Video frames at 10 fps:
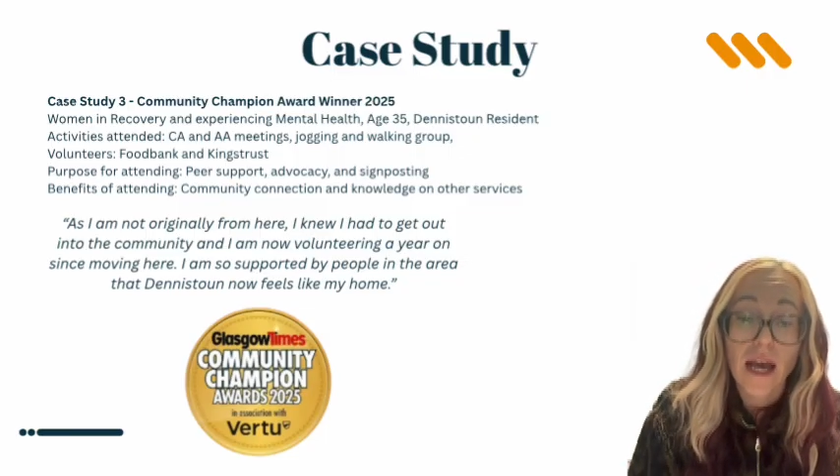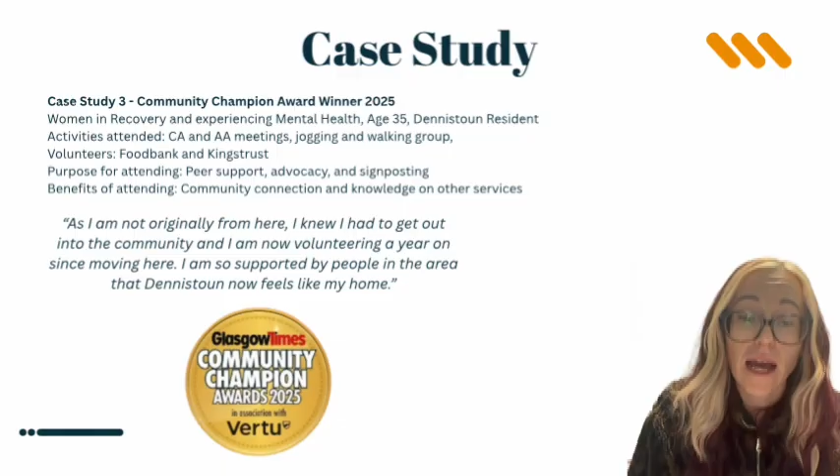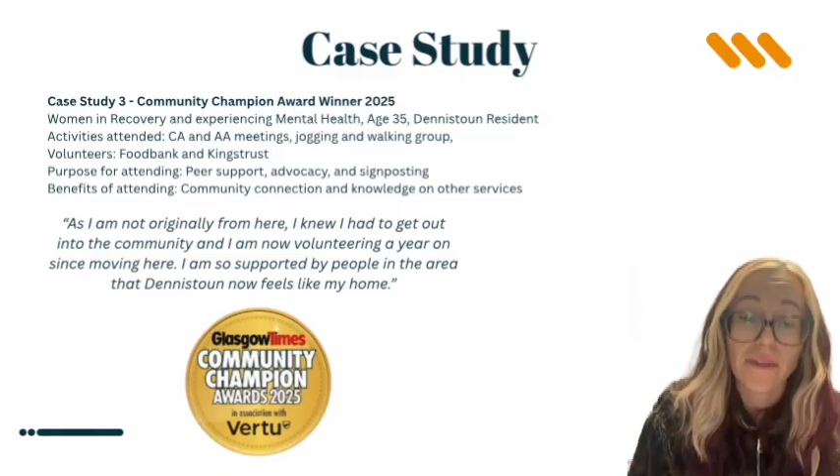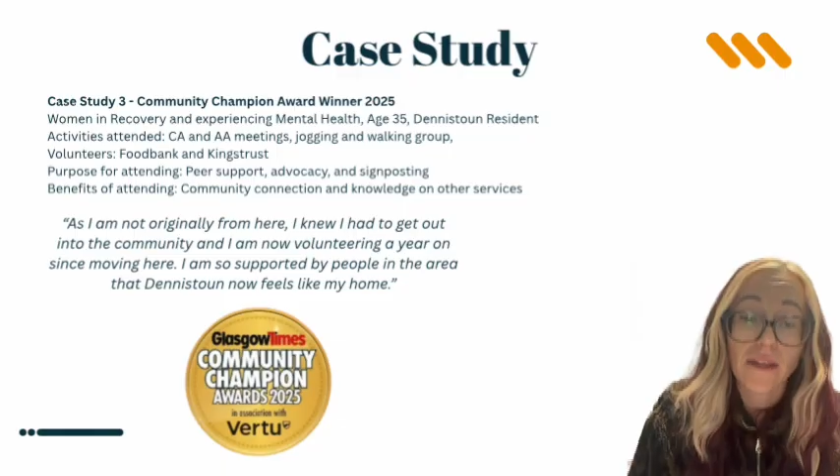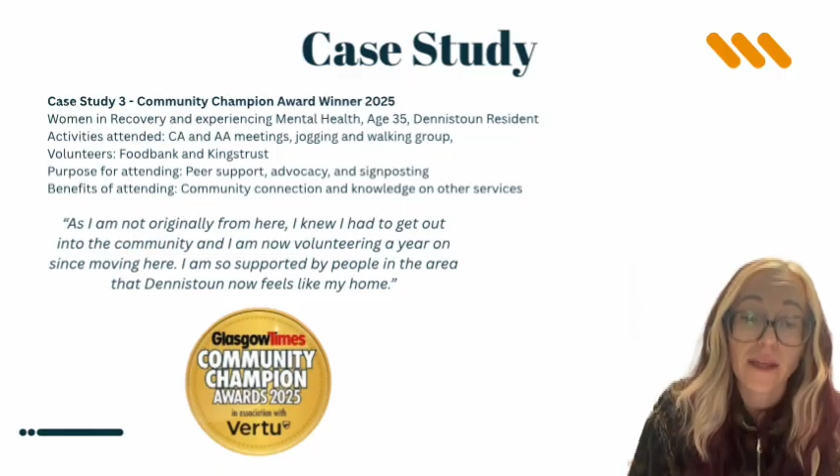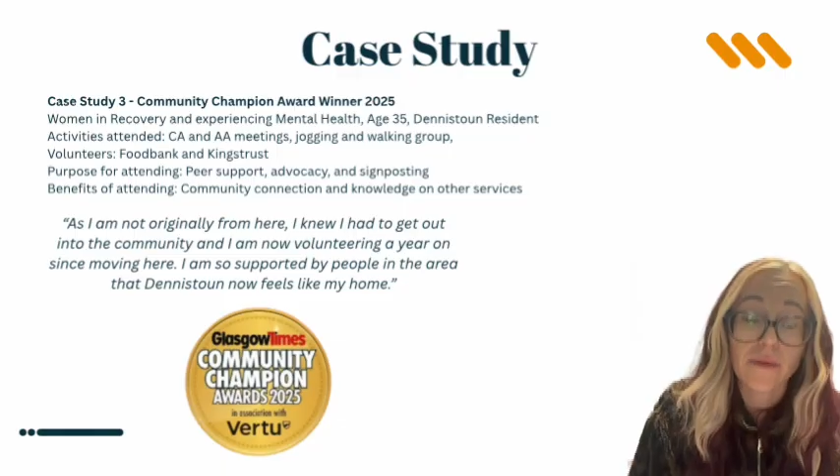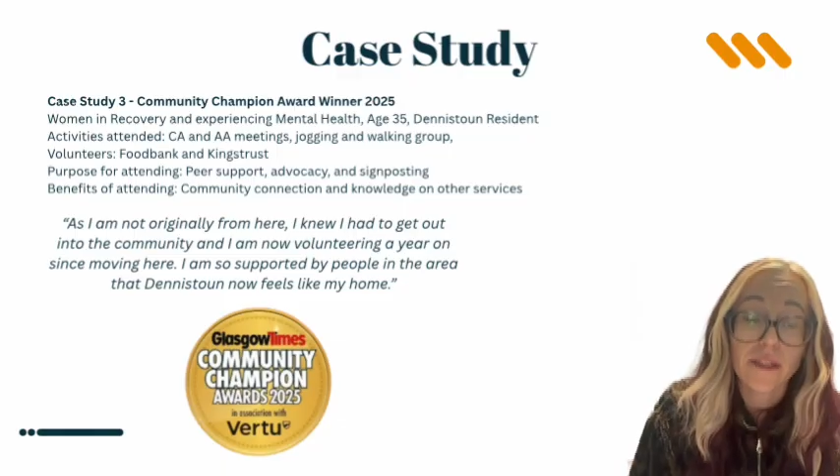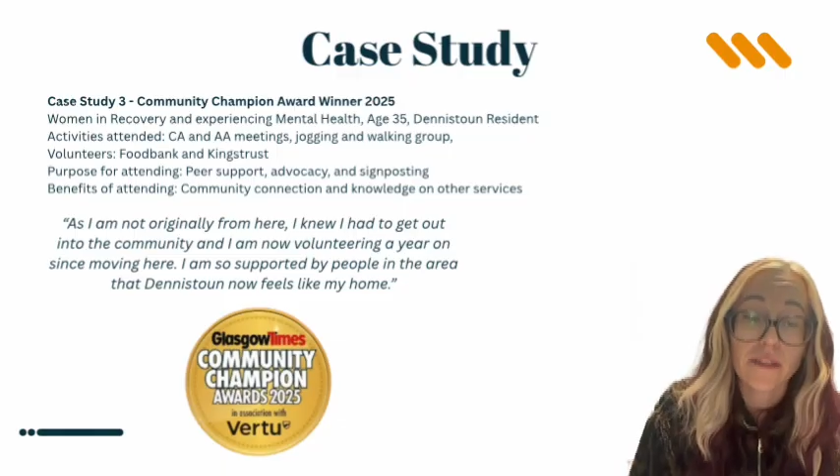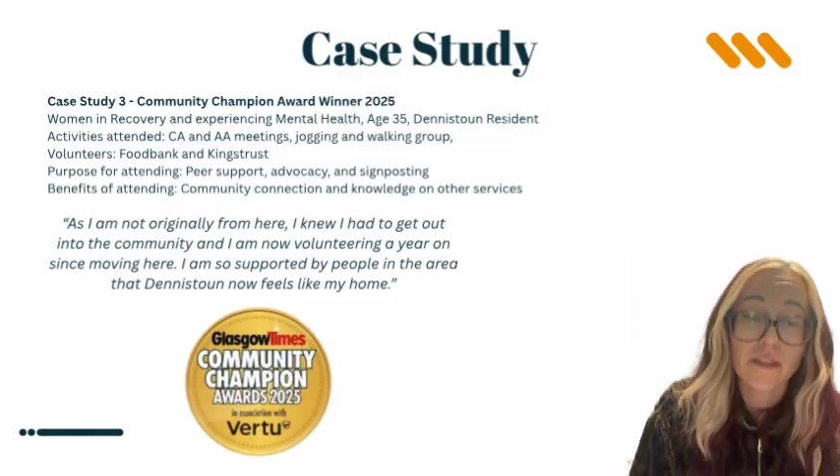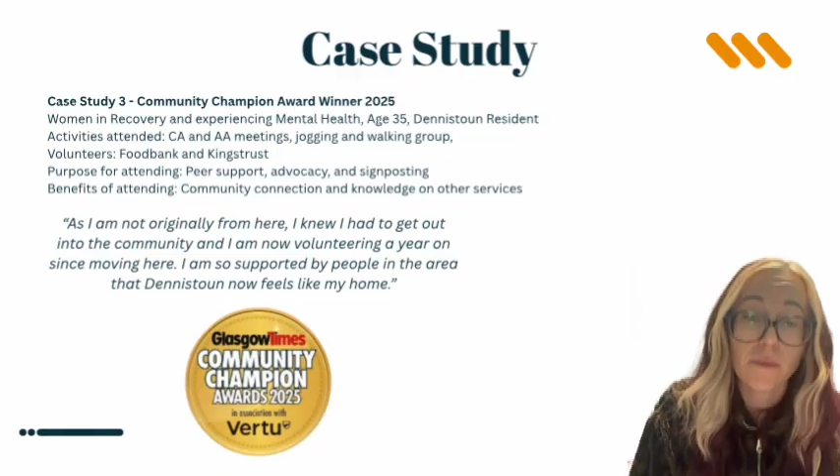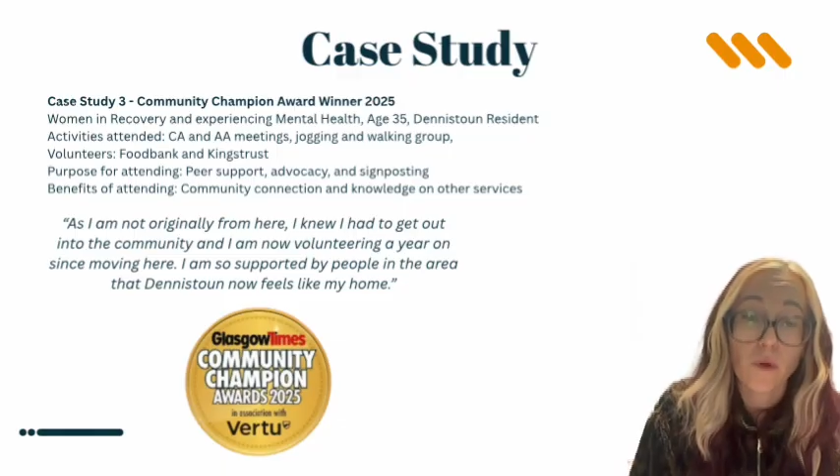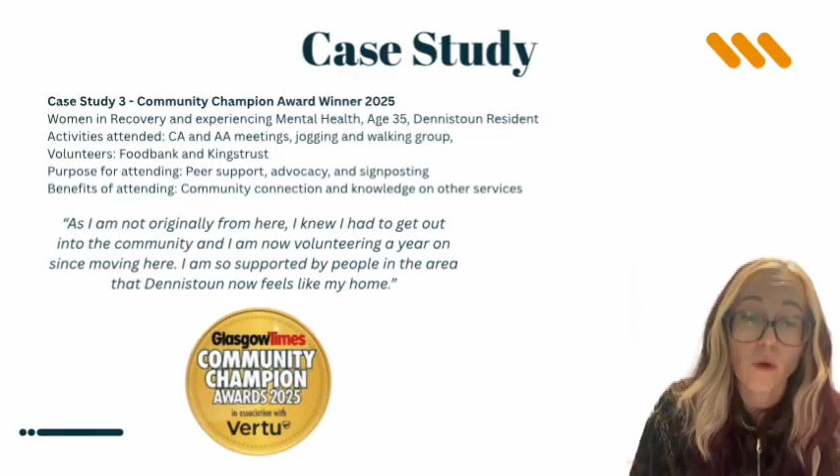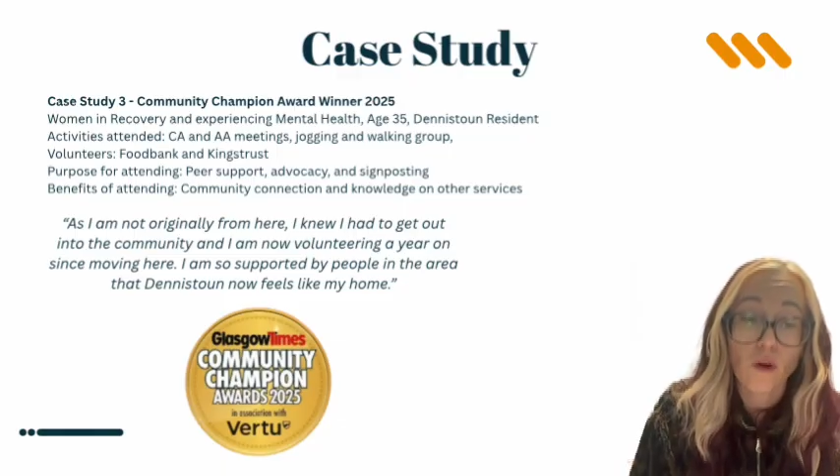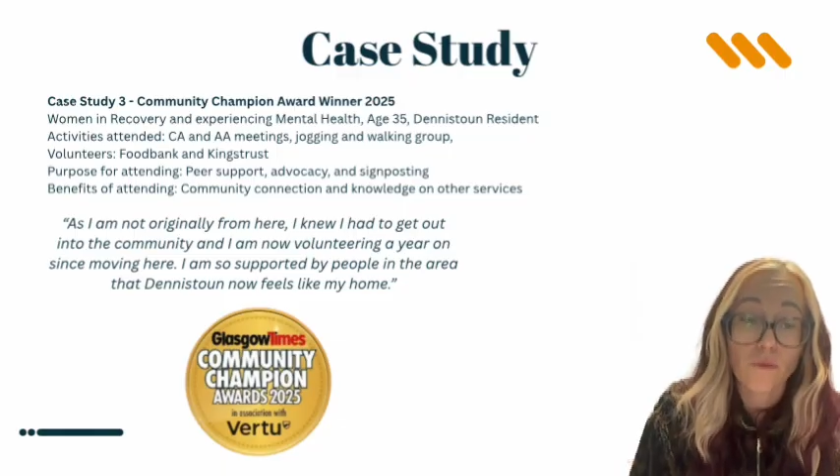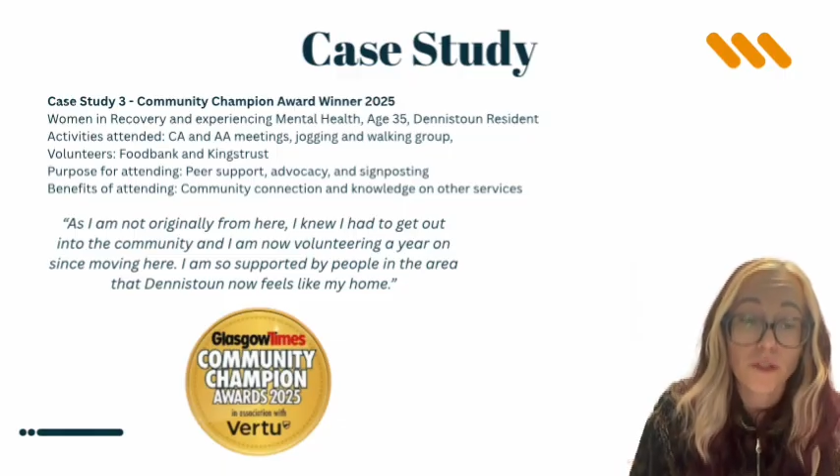and the limited
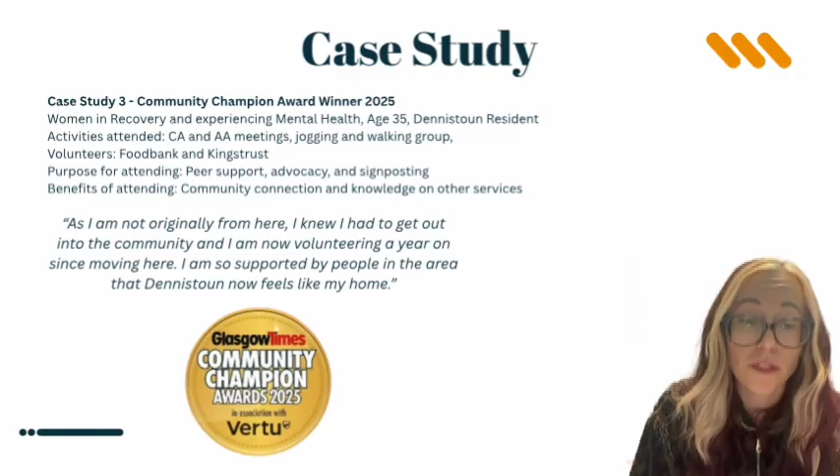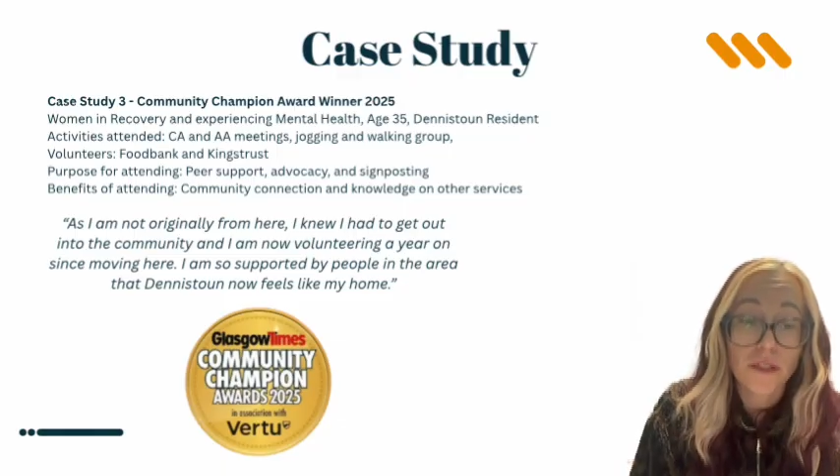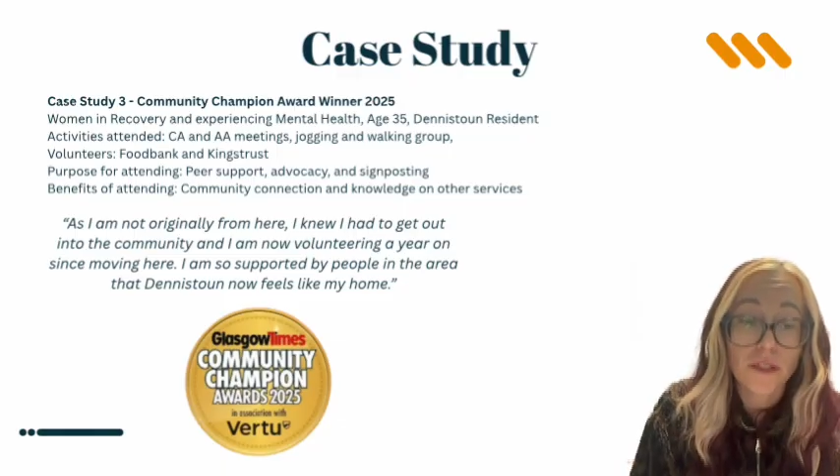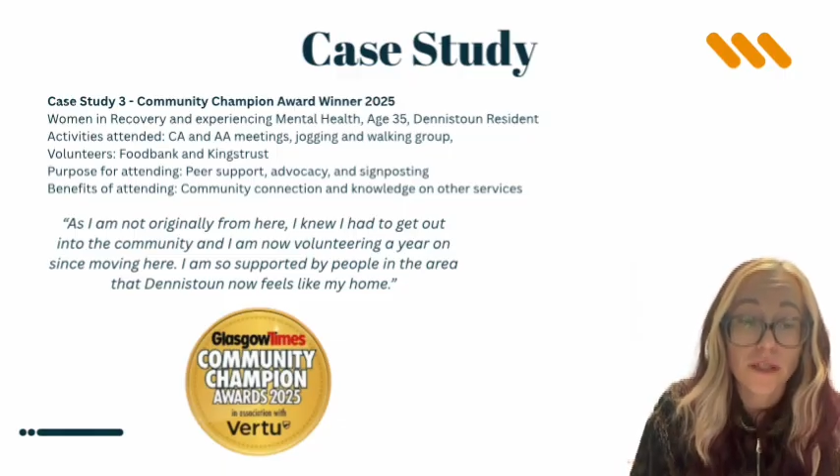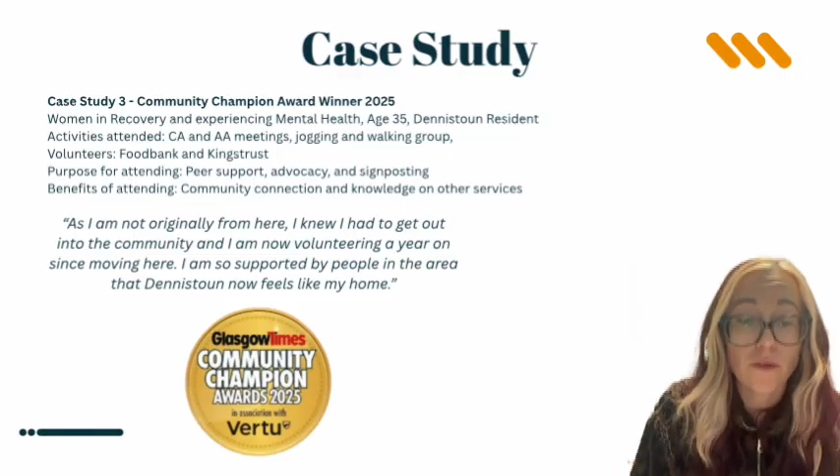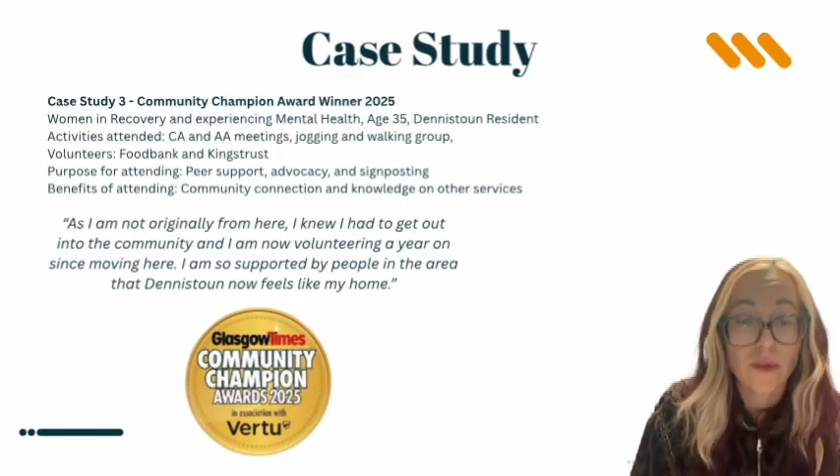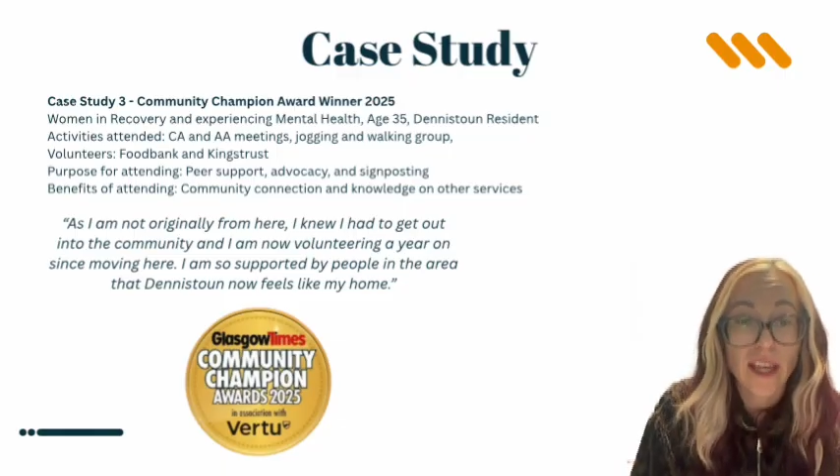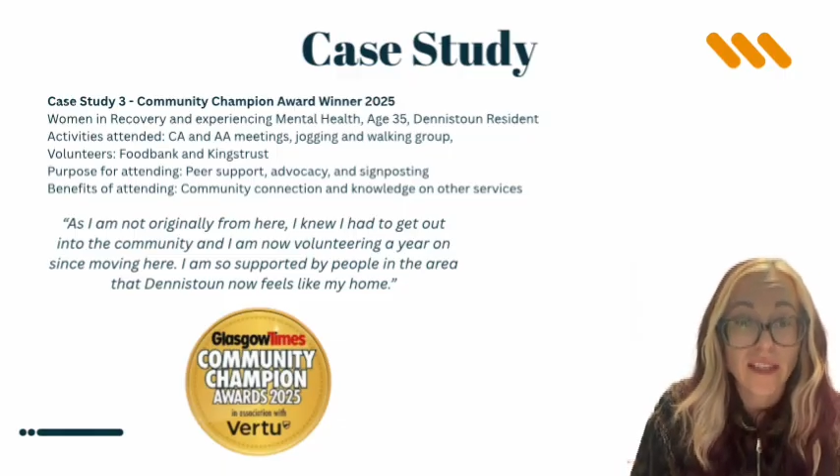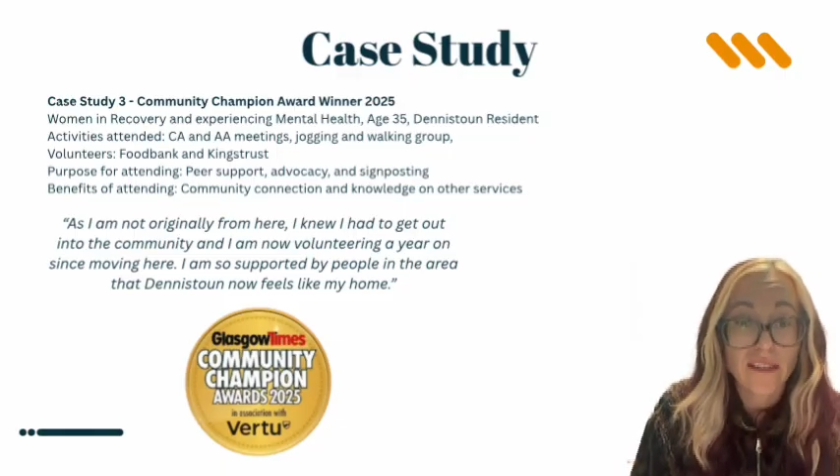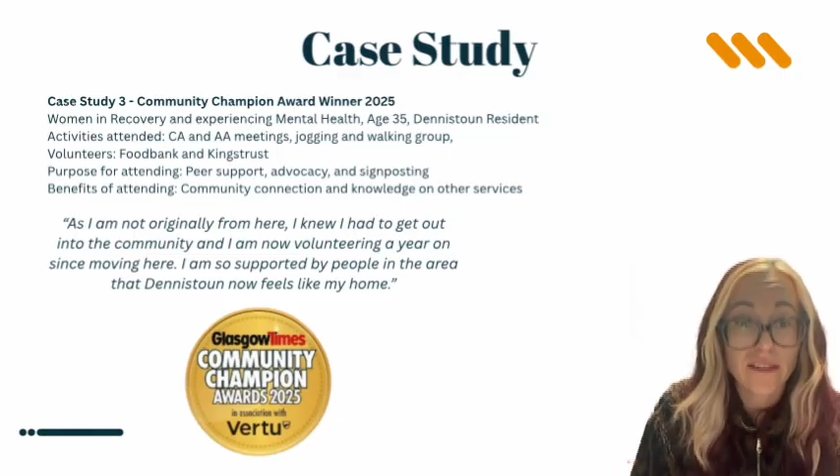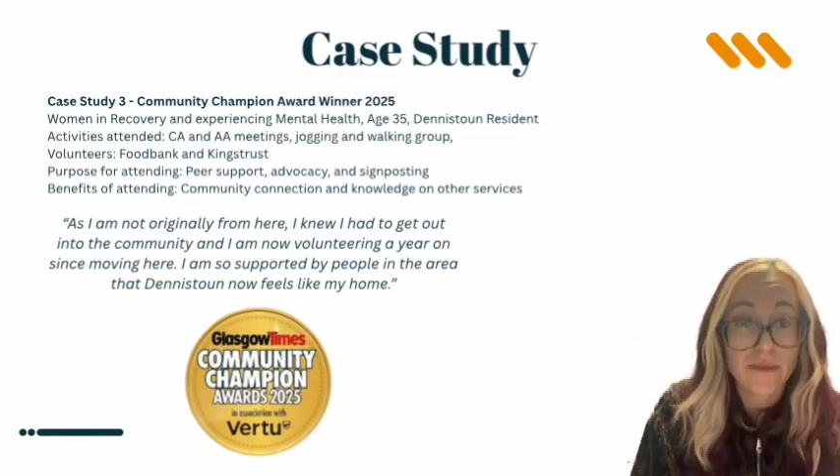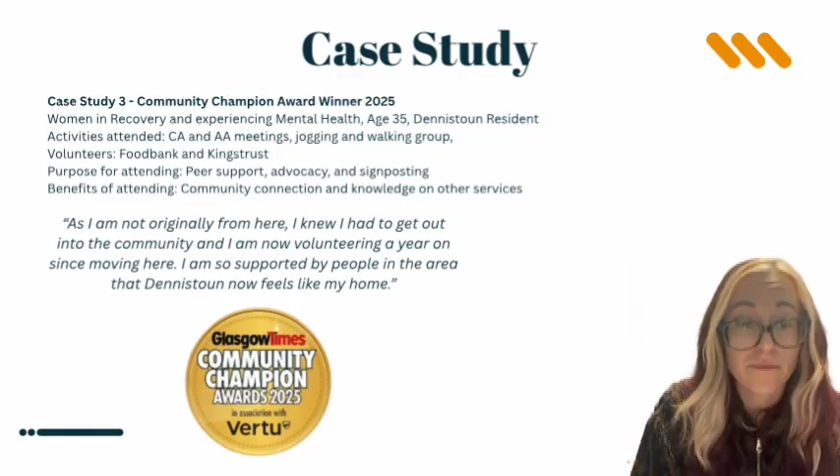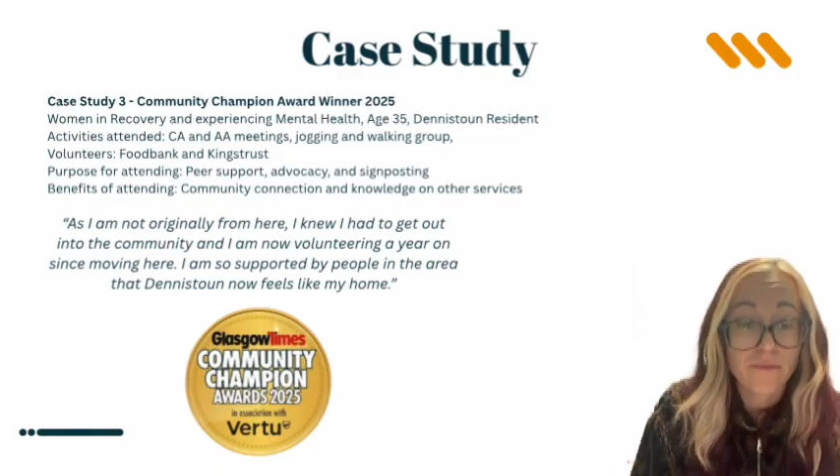support options at weekends,